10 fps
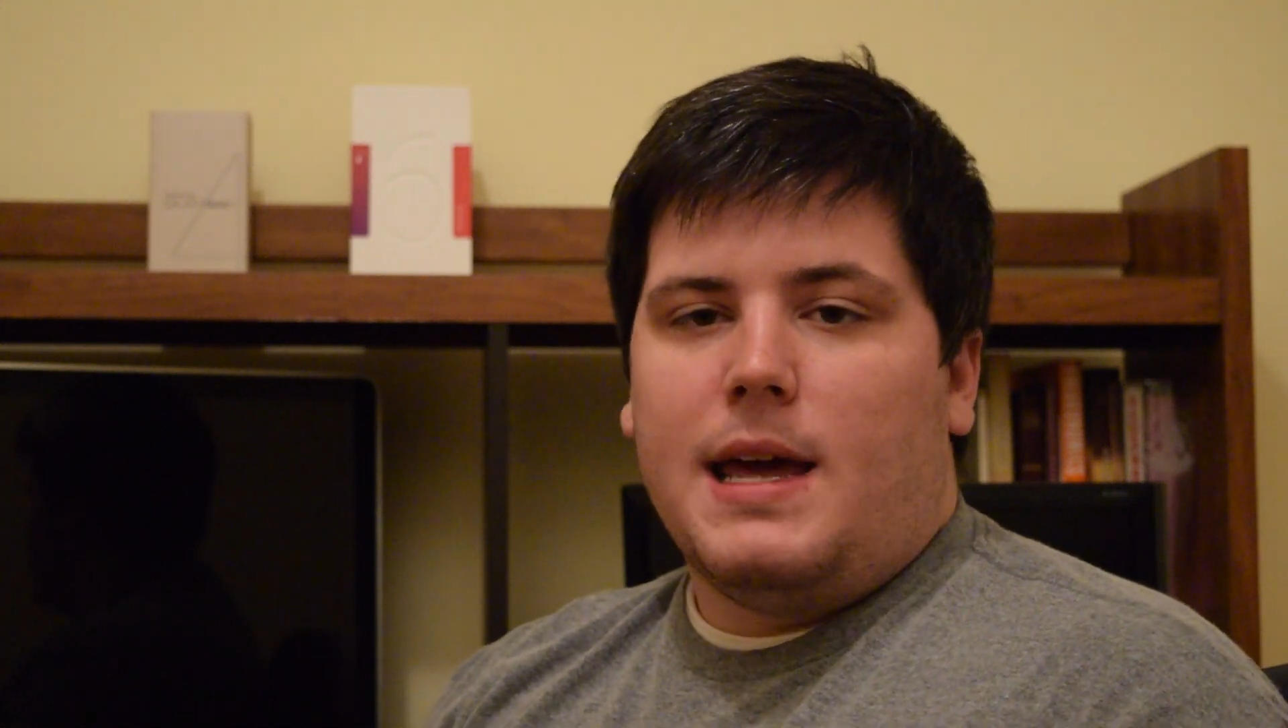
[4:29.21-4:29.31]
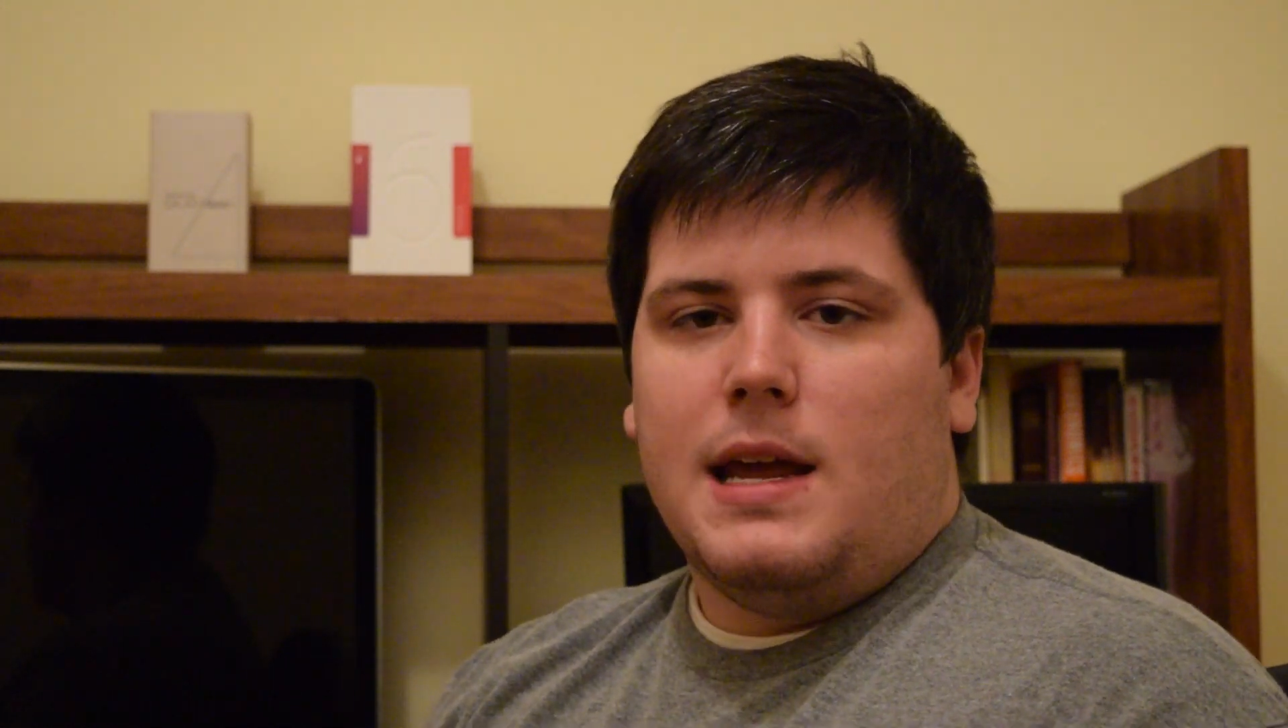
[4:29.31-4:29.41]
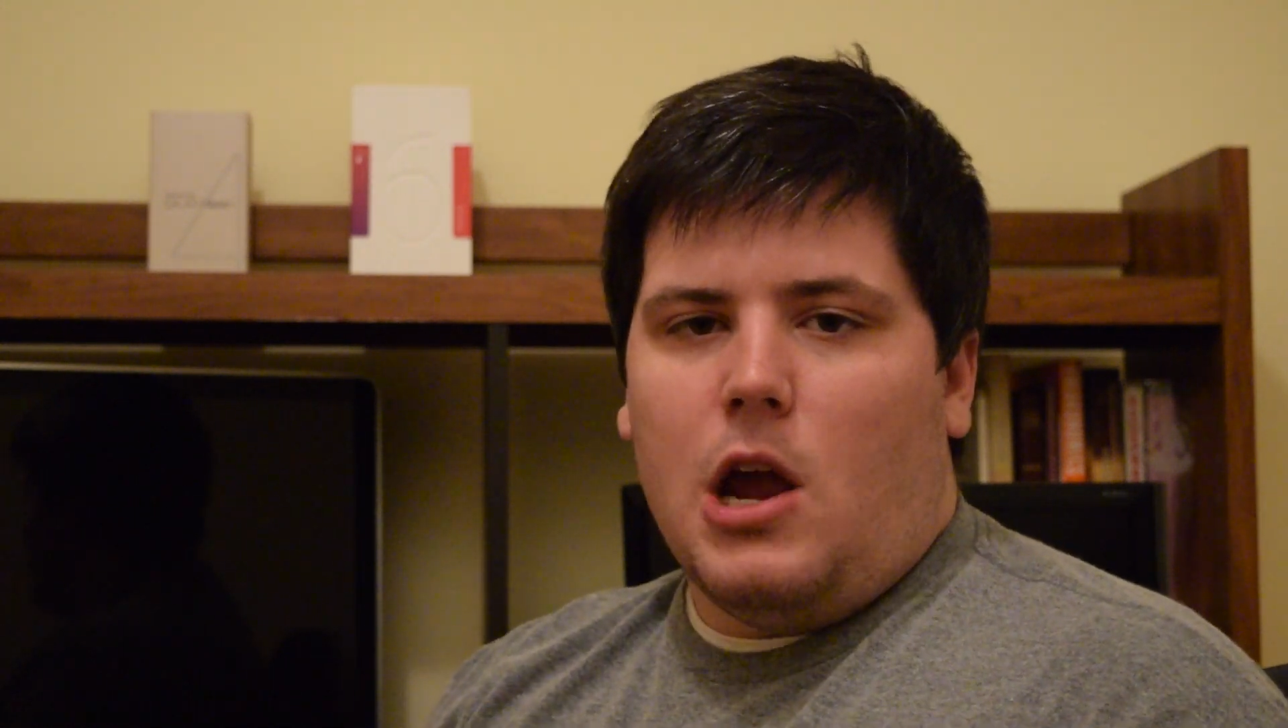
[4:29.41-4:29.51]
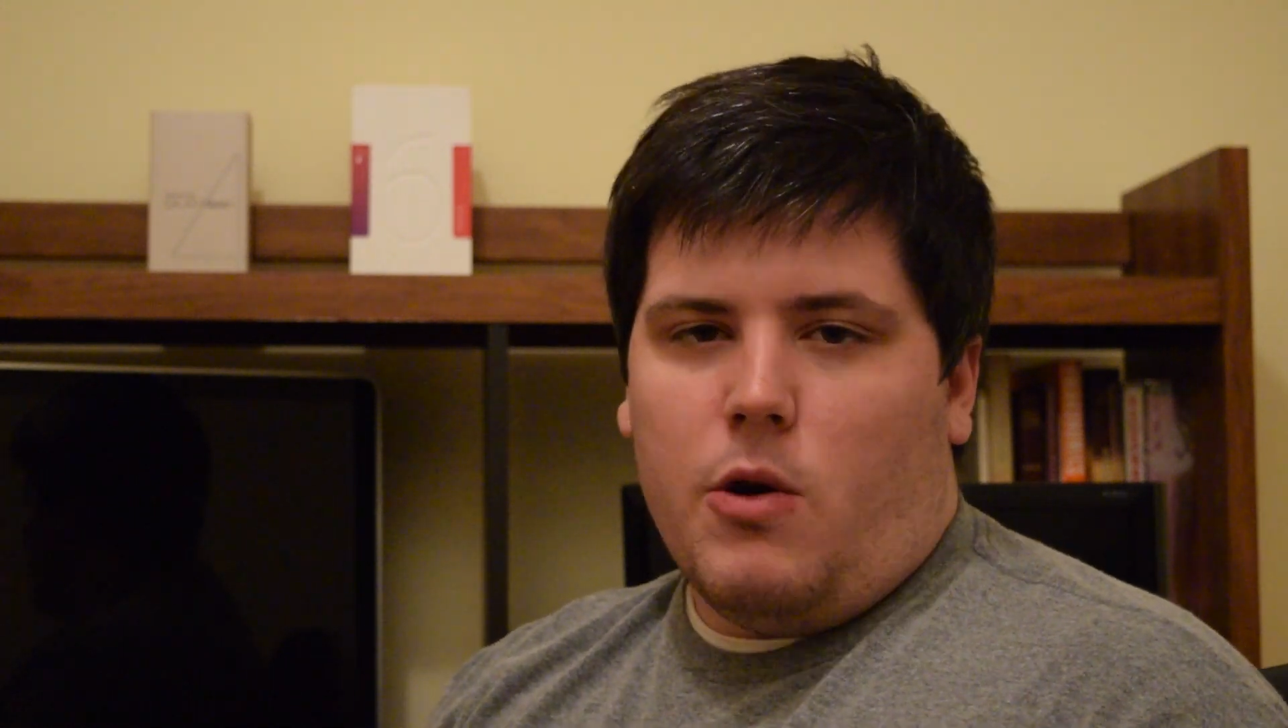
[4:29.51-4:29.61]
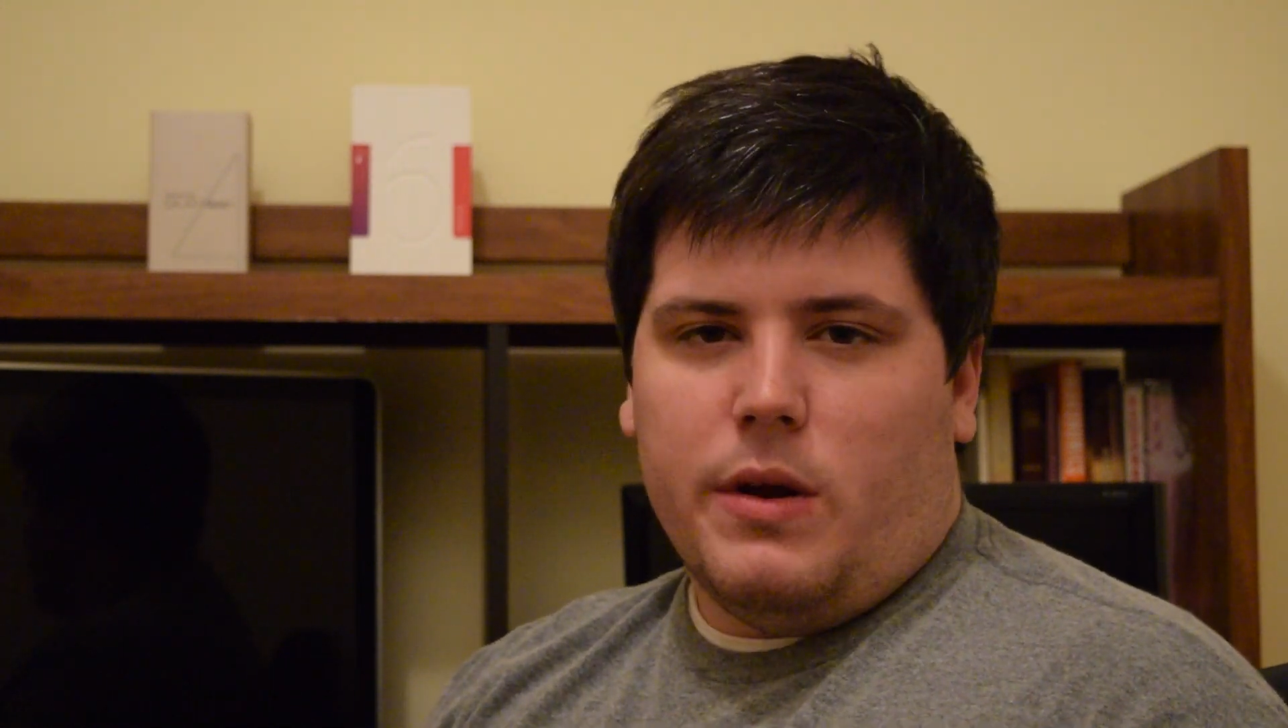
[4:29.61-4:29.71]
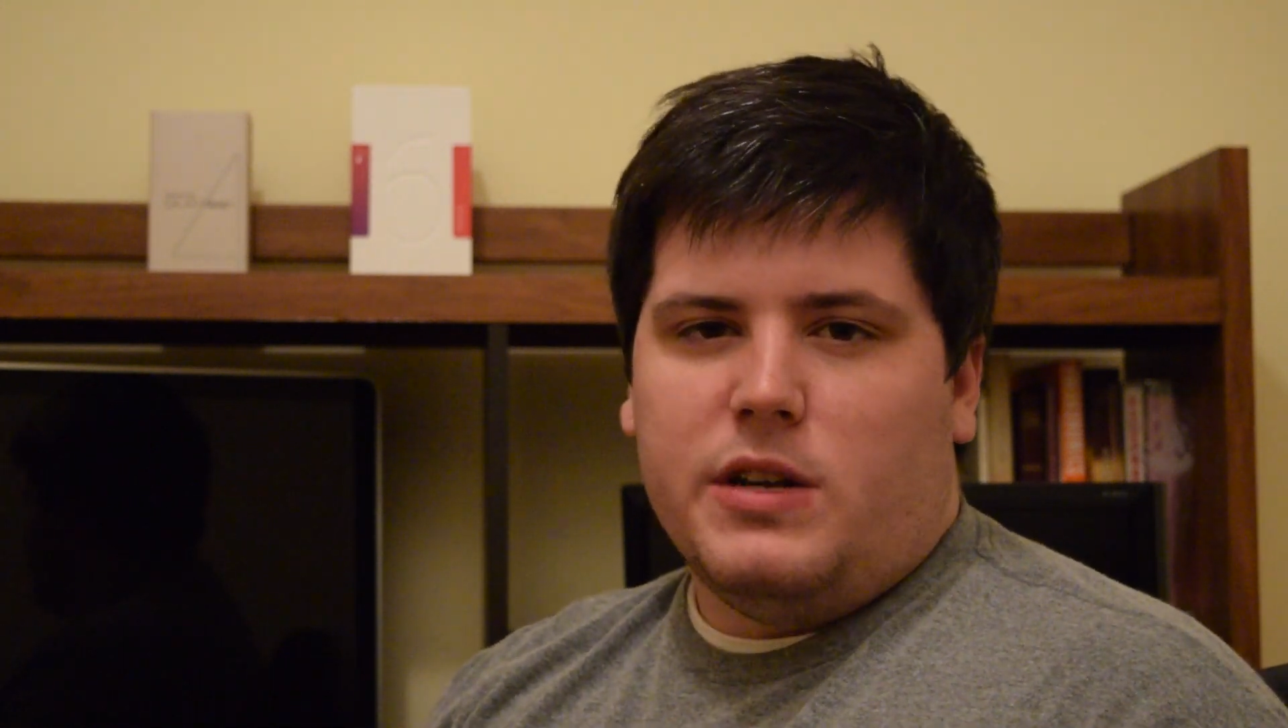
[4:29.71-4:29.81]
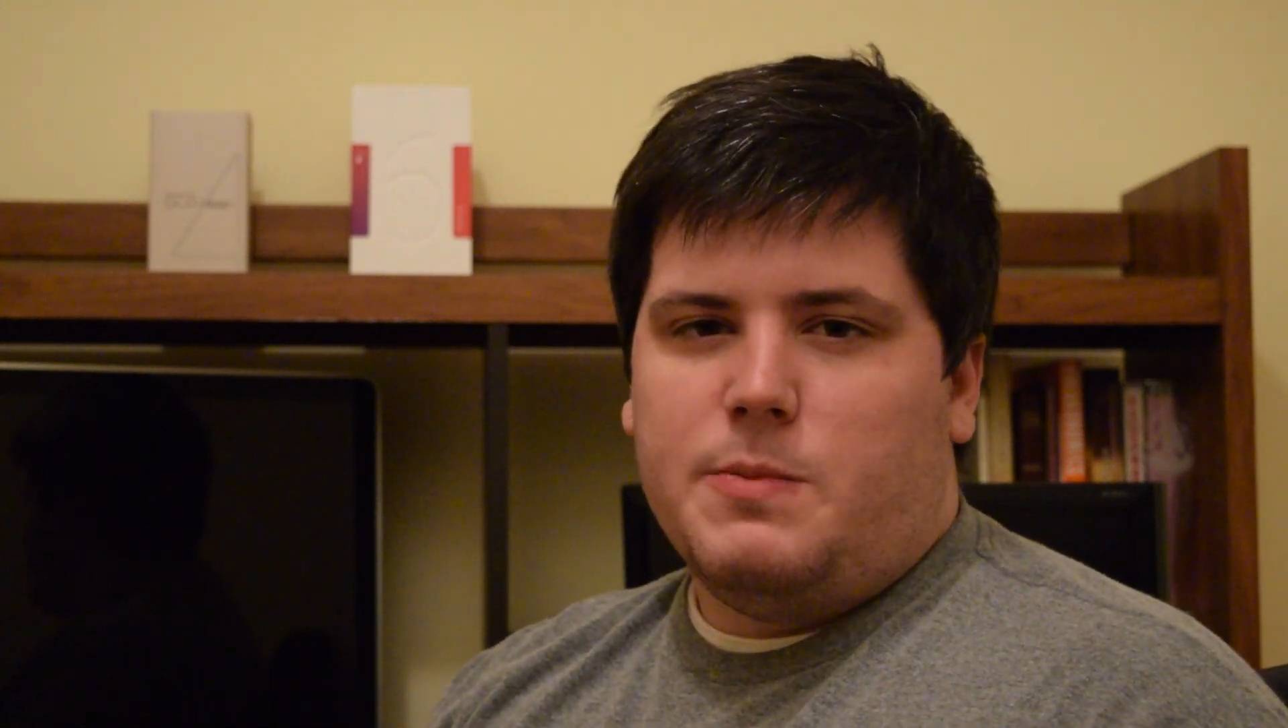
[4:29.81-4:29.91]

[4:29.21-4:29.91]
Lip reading: going to carry around